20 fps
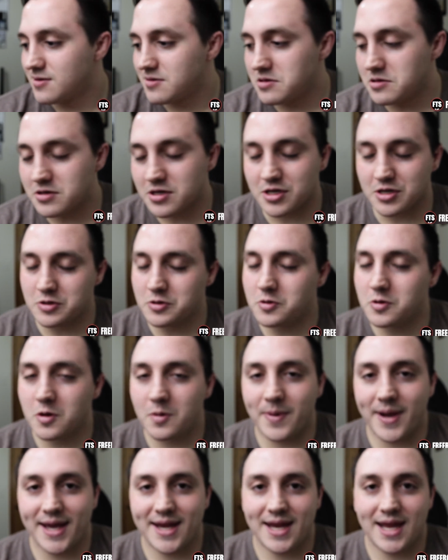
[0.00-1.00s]
You can
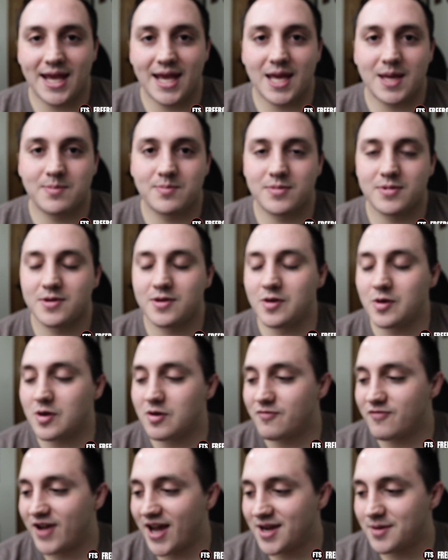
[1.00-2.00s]
Google my name. You
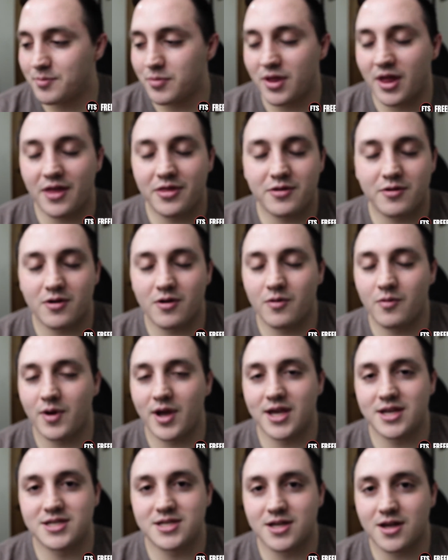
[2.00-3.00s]
can find a plethora of
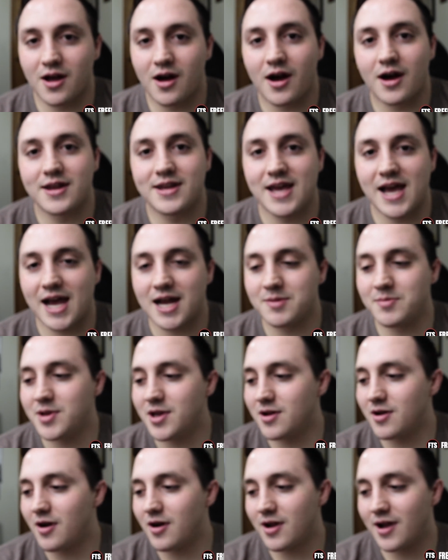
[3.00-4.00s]
ways to contact
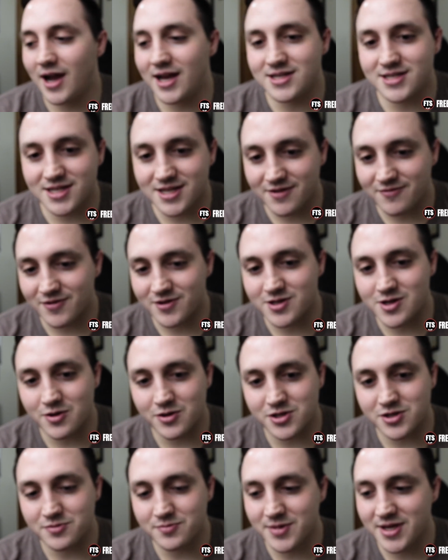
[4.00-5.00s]
me on all kinds of different
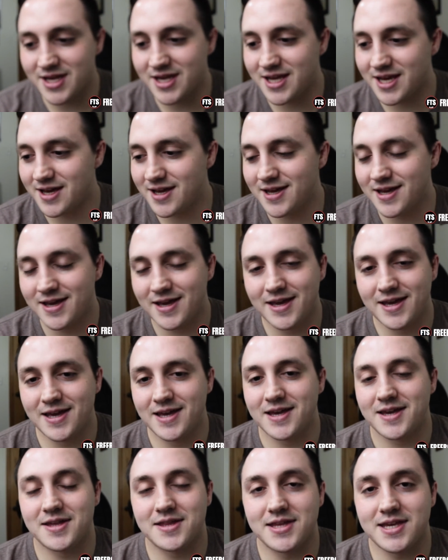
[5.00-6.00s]
social media.
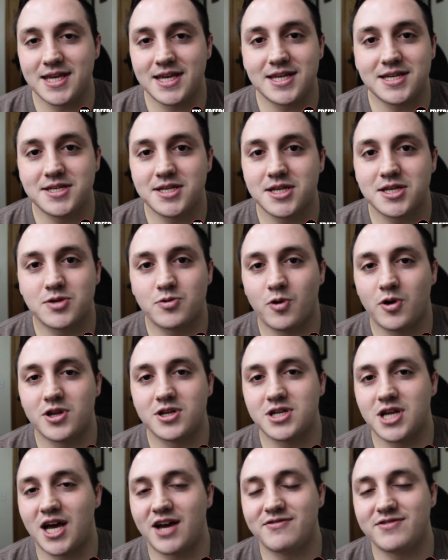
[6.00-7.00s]
The easiest
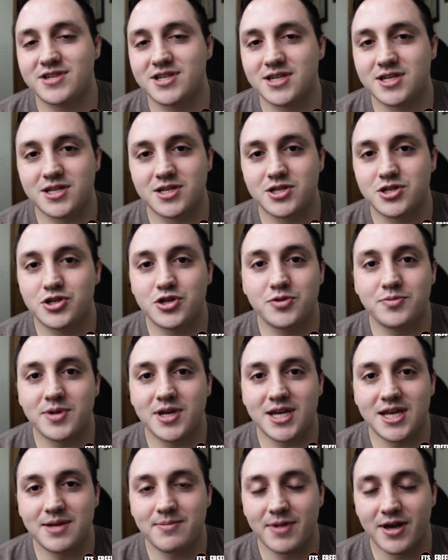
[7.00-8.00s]
one is obviously just shoot
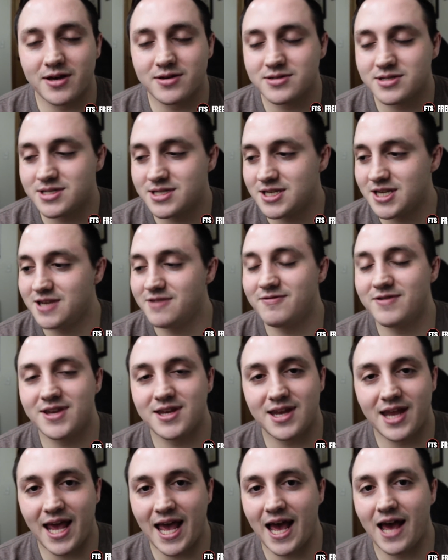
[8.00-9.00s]
me an email,
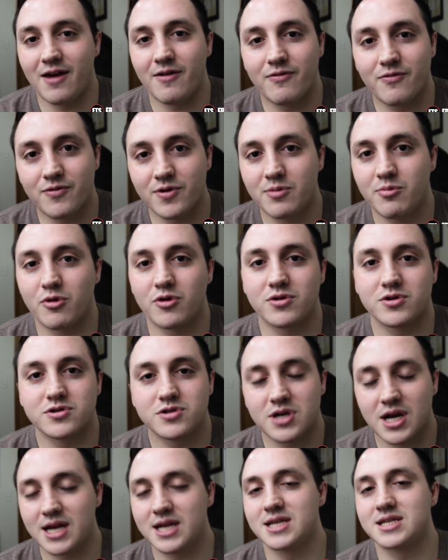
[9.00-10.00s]
stevan at
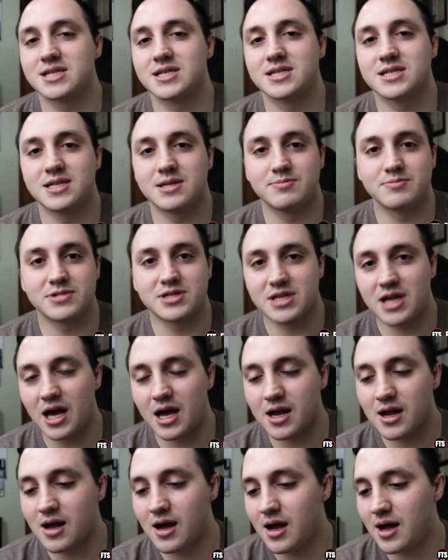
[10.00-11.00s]

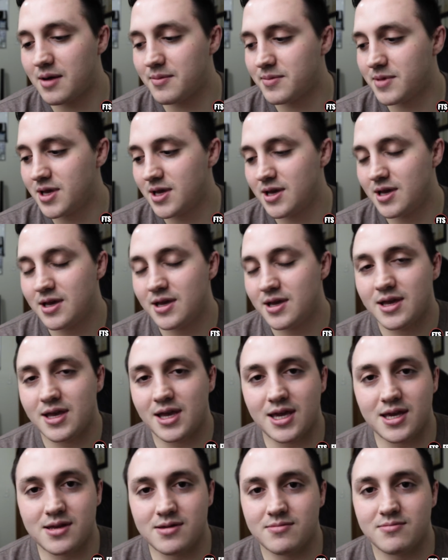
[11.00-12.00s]
freeborntrainingsystems.com,
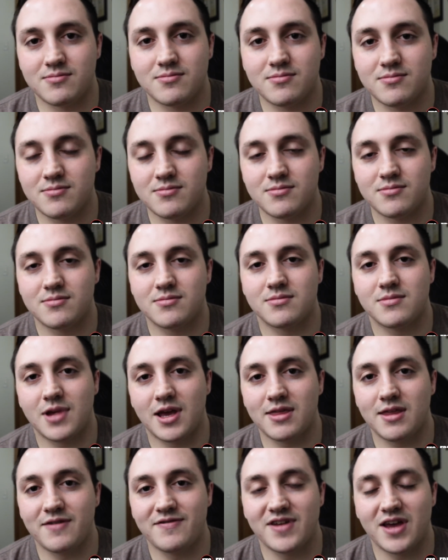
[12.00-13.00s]
and
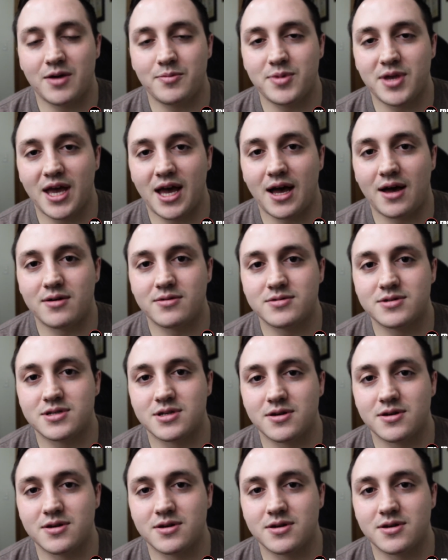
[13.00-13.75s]
I'd love to help you out.